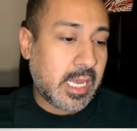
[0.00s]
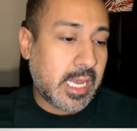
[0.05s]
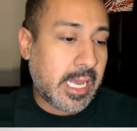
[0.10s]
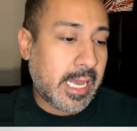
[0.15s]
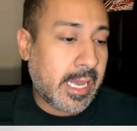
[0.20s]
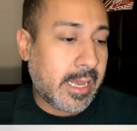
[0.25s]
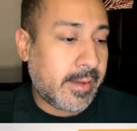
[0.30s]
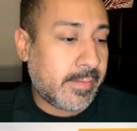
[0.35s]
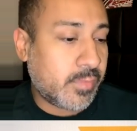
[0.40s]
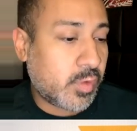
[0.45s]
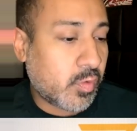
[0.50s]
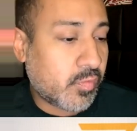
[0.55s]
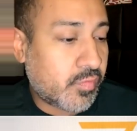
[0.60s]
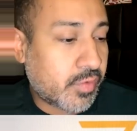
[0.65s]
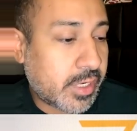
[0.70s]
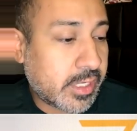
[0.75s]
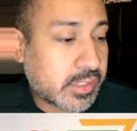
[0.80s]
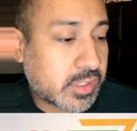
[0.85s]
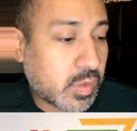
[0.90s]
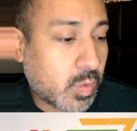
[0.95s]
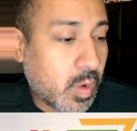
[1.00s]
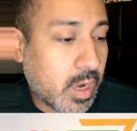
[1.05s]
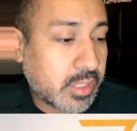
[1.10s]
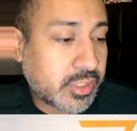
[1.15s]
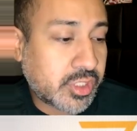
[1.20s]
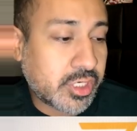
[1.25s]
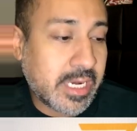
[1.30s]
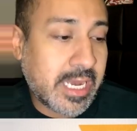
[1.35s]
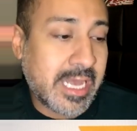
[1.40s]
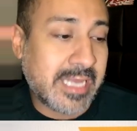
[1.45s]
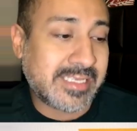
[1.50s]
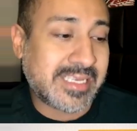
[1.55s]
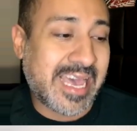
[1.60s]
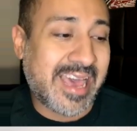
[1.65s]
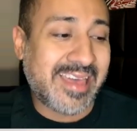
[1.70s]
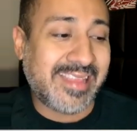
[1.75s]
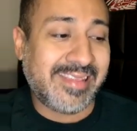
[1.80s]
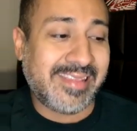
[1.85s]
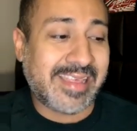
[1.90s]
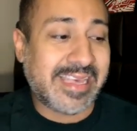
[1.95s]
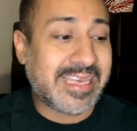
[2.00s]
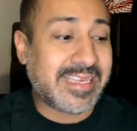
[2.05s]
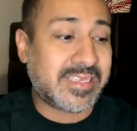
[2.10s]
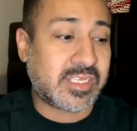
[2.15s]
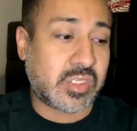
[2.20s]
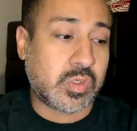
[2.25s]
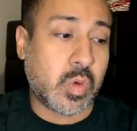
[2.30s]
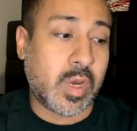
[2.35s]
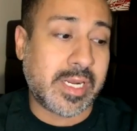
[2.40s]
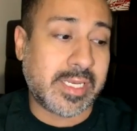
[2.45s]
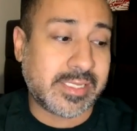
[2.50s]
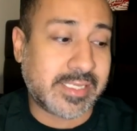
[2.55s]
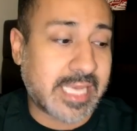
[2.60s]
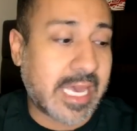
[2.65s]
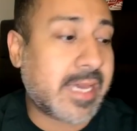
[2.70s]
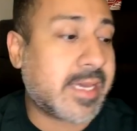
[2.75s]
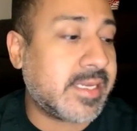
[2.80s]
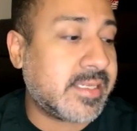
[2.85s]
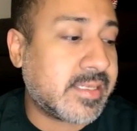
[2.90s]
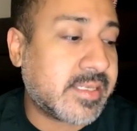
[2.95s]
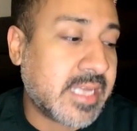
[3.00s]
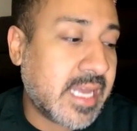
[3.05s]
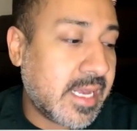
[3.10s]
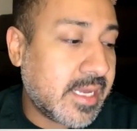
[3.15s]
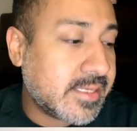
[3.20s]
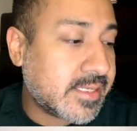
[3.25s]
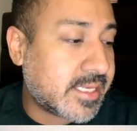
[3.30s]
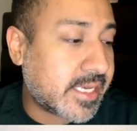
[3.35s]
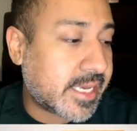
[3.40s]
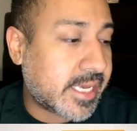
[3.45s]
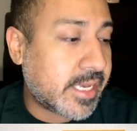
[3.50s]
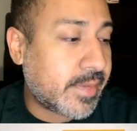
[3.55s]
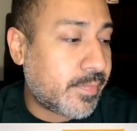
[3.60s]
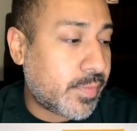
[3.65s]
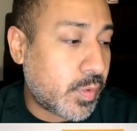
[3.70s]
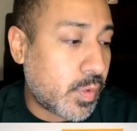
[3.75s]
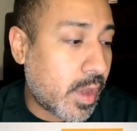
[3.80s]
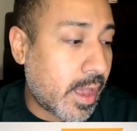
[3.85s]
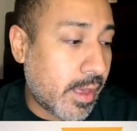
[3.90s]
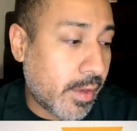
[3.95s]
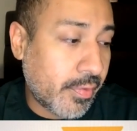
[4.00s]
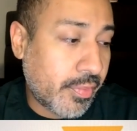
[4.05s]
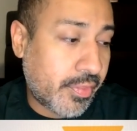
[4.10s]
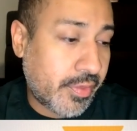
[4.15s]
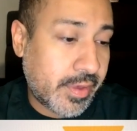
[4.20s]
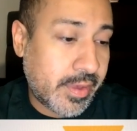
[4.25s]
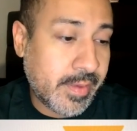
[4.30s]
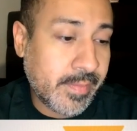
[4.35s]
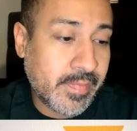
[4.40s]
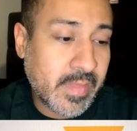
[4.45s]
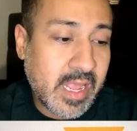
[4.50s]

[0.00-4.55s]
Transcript: Don't forget to wash your hands at least 20 seconds to keep you healthy